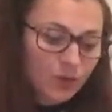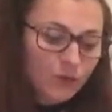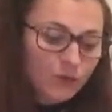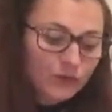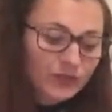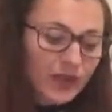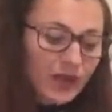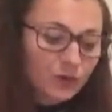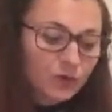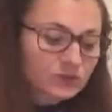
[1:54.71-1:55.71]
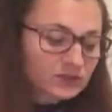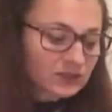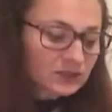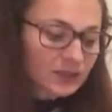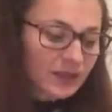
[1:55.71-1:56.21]
for they are
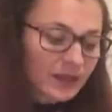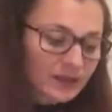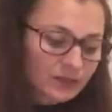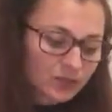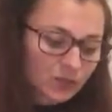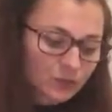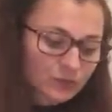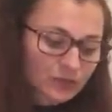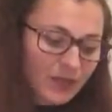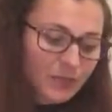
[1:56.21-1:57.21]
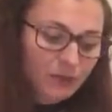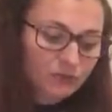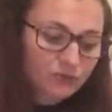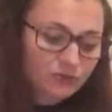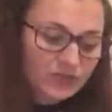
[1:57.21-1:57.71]
constantly anxious
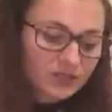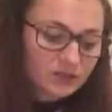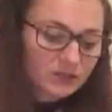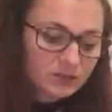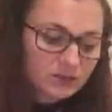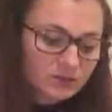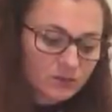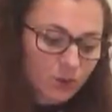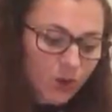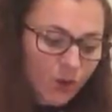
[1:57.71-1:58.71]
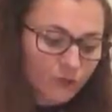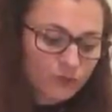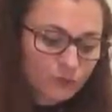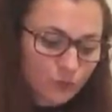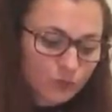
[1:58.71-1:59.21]
about the results of
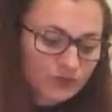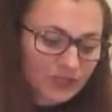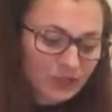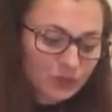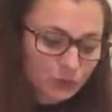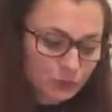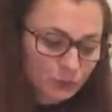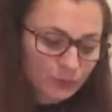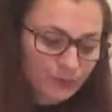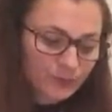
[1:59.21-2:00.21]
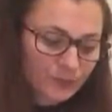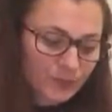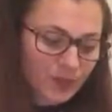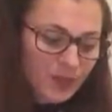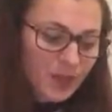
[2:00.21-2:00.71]
what they do.
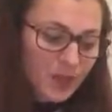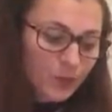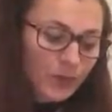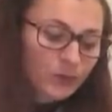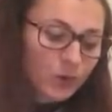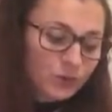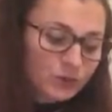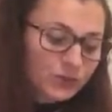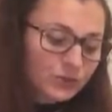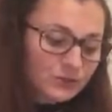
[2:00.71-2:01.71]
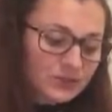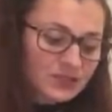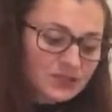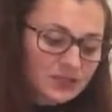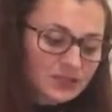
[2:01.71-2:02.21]
When
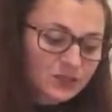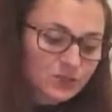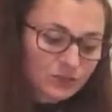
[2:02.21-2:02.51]
consciousness is